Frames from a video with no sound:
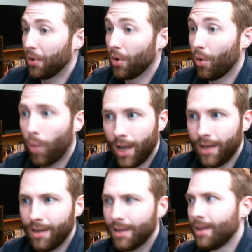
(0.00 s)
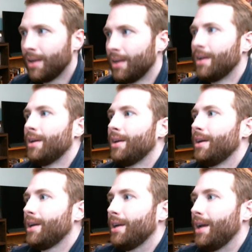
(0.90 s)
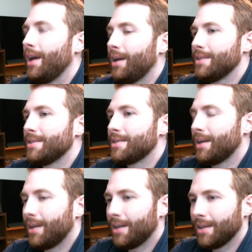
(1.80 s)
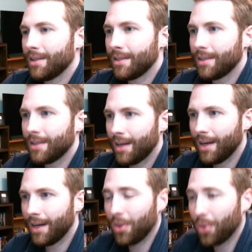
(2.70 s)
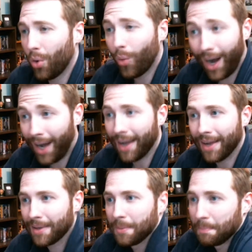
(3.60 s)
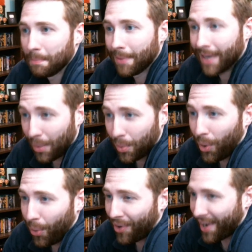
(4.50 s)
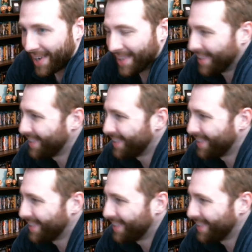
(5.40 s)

know when, and I don't know why, but I will read it.